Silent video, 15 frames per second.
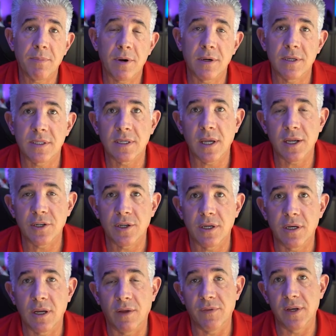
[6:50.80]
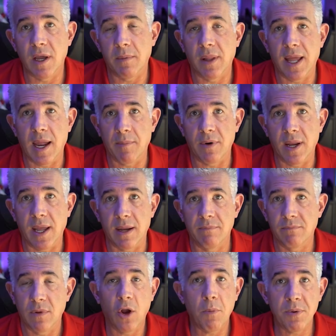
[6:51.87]
our discussion of the double hammerhead.
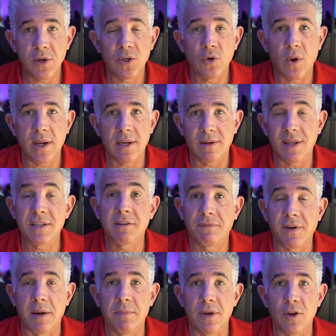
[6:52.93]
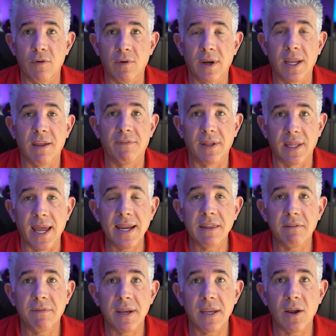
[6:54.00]
Hope you enjoyed it. It's a fun maneuver. If you like the
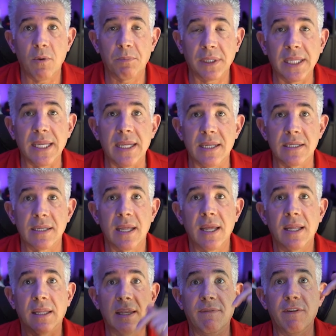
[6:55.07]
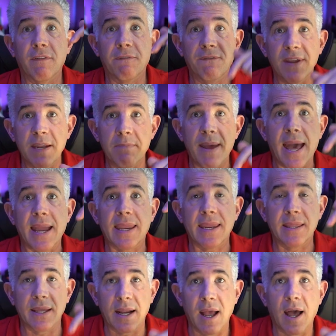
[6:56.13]
video, please leave your feedback
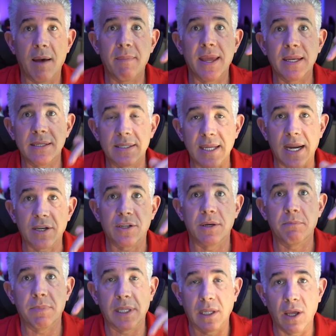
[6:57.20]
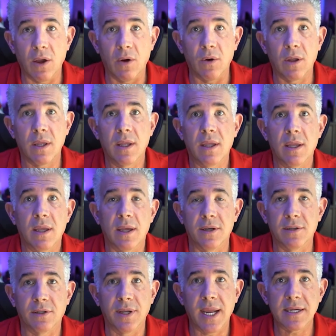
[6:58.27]
in the comment section below.
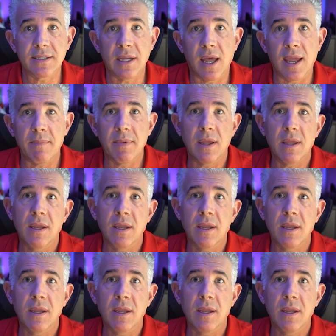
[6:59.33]
Until next time,